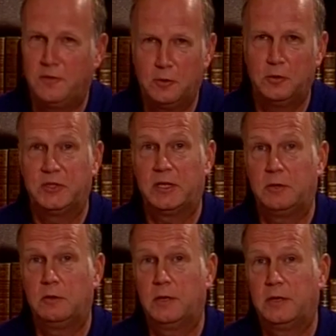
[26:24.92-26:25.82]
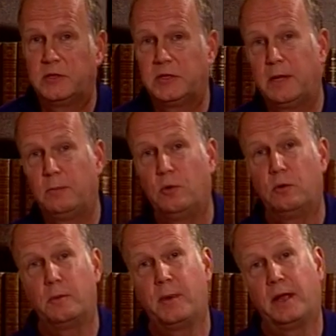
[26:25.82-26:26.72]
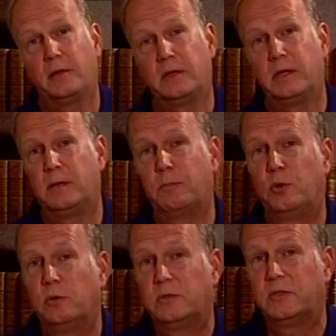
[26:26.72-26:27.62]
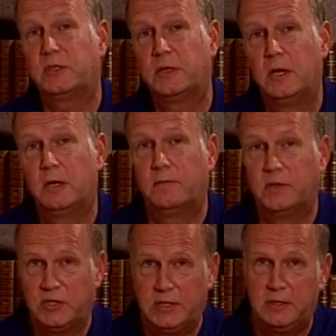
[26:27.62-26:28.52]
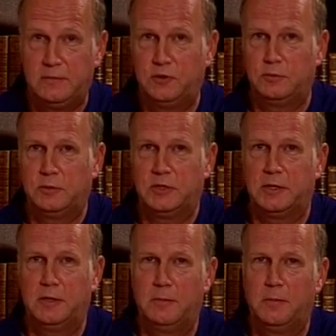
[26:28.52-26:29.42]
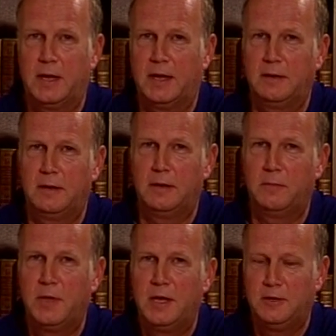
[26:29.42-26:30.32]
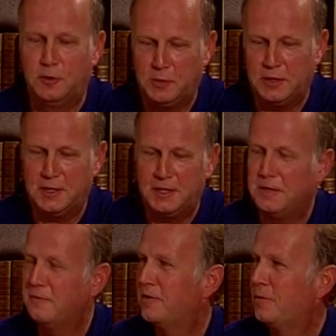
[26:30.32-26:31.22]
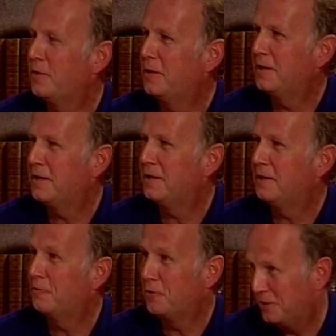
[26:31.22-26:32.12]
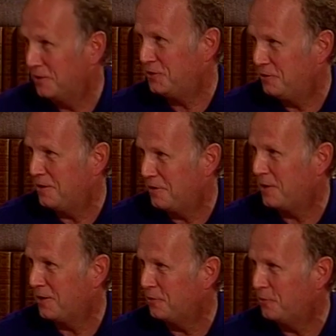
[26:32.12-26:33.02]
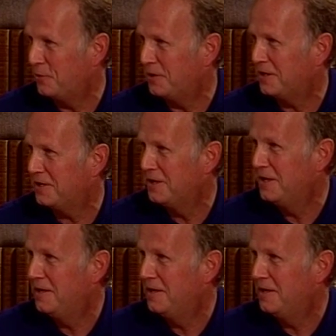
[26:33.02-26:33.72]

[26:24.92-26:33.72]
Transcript: viewers, that you'll understand more about the importance of the city of Jerusalem, and you'll be thinking of Rabbi Aharon as you go about your work,